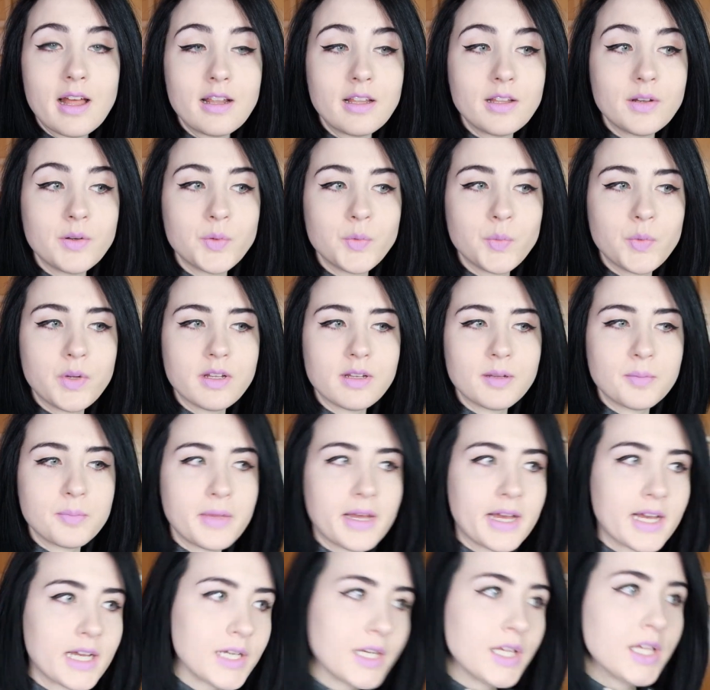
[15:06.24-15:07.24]
Hello and welcome
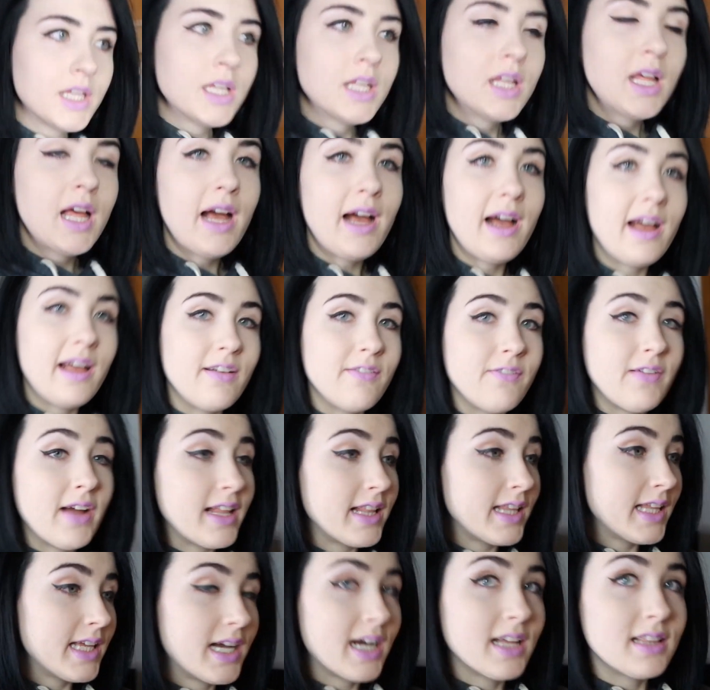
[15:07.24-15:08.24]
back. I
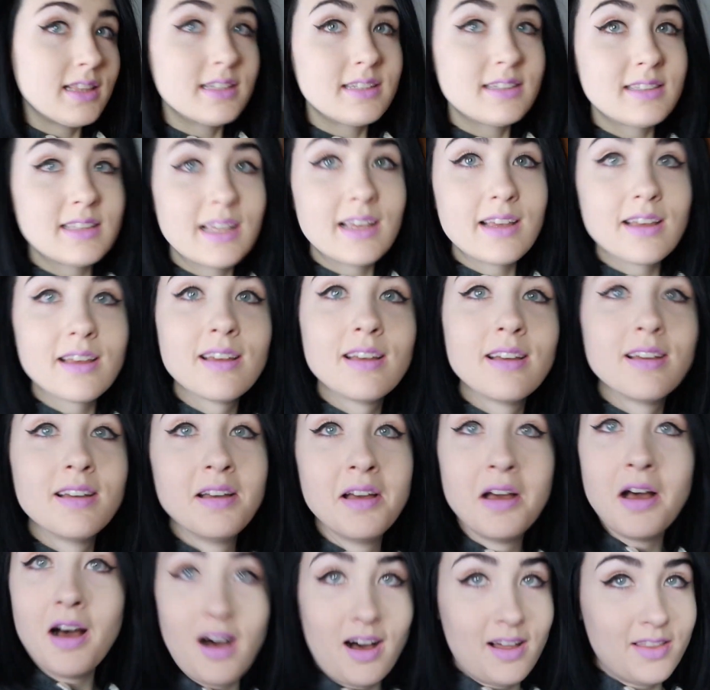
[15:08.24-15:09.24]
finally got this thing
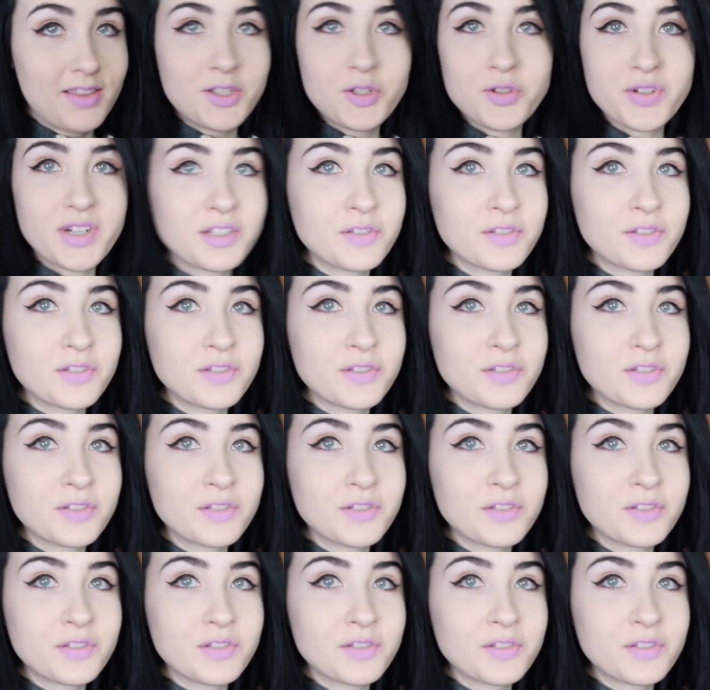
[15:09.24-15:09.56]
on the